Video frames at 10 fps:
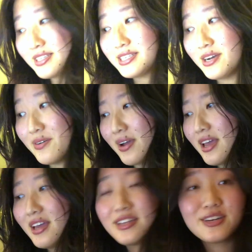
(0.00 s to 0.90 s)
so
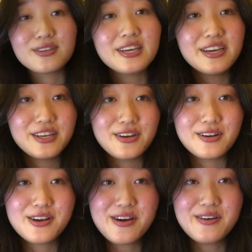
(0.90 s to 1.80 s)
nearly a year
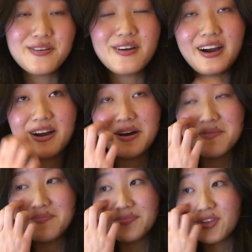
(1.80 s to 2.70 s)
ago,
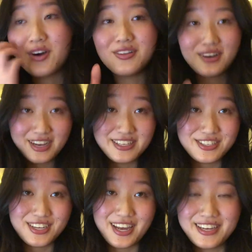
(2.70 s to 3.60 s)
um, a lot has
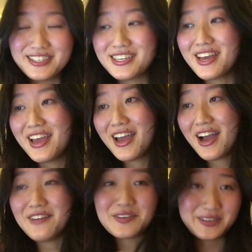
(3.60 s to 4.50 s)
changed.
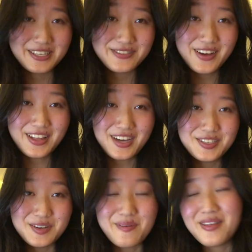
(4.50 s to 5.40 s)
I'm going into my last
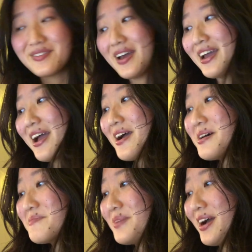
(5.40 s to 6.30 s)
year by the way,
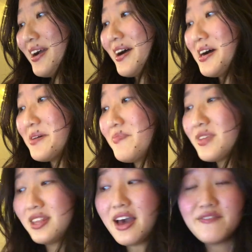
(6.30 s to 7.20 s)
but um,
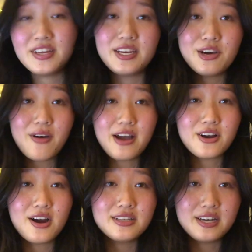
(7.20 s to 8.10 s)
in that video I
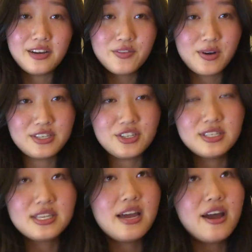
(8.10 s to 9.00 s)
got a ton of
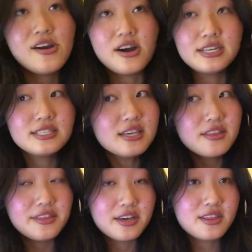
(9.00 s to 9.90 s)
questions and I honestly
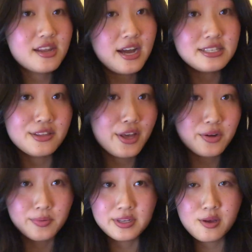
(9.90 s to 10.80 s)
think that I did like
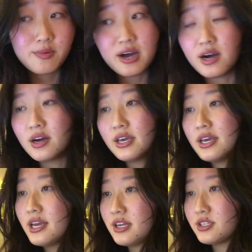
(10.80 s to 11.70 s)
really well
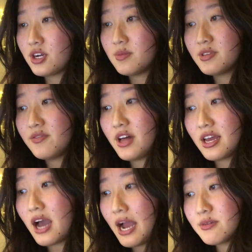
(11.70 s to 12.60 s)
in terms of
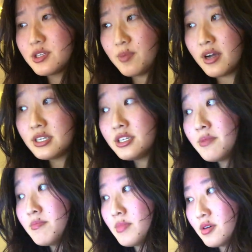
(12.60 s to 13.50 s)
like I responded to
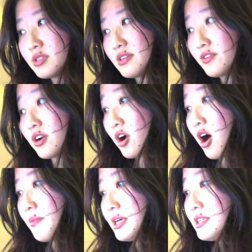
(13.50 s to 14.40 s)
most of your
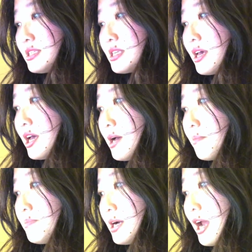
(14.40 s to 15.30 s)
comments
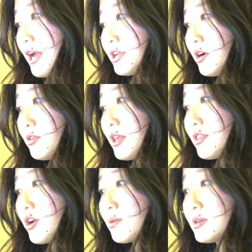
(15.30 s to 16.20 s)
but I know that
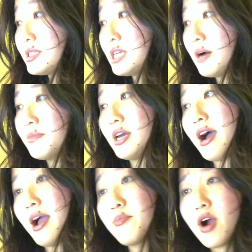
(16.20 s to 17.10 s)
there were some that
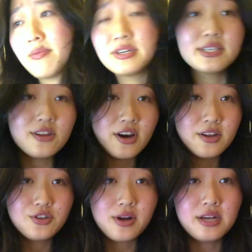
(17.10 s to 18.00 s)
I probably did not
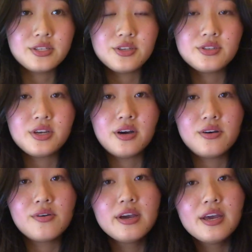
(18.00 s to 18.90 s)
address.
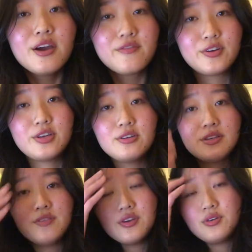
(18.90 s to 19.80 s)
So for those
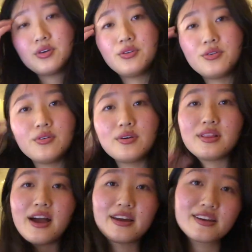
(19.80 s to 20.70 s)
of you who
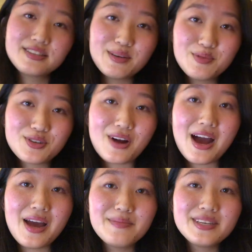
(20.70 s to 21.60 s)
like
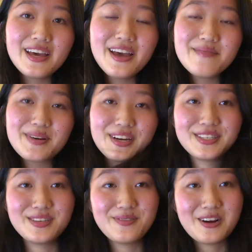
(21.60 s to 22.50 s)
subscribed because
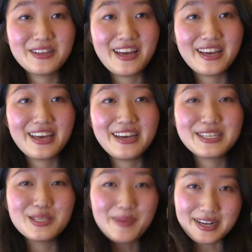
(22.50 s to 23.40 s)
you were like
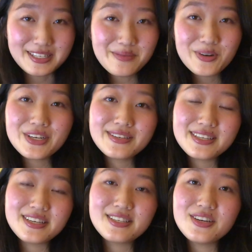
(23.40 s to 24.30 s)
expecting more
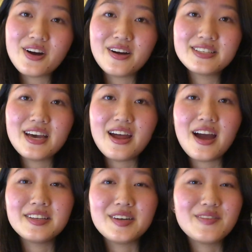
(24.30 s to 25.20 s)
UCSD content,
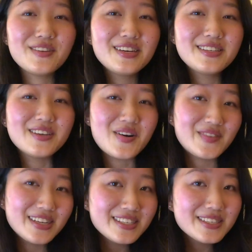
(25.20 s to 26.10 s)
I definitely don't want to